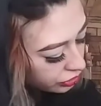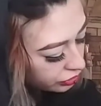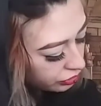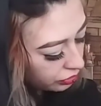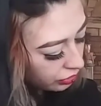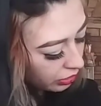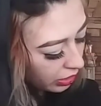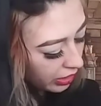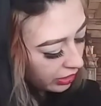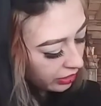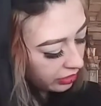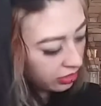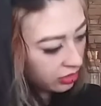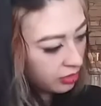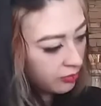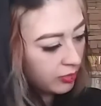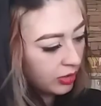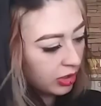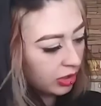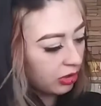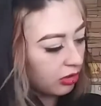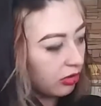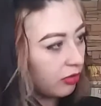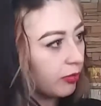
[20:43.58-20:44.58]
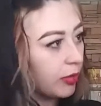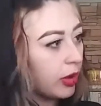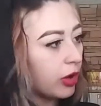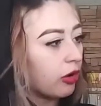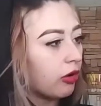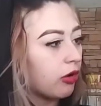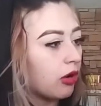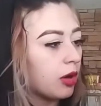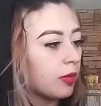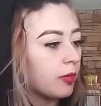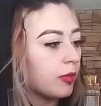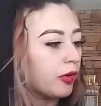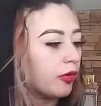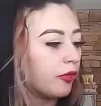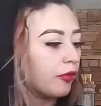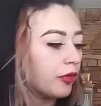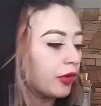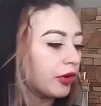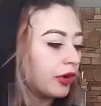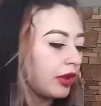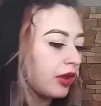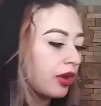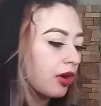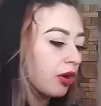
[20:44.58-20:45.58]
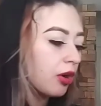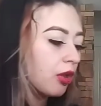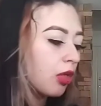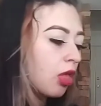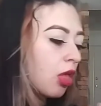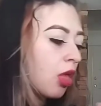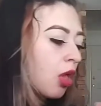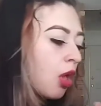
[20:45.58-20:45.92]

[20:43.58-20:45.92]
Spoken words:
like the middle of my arm over here,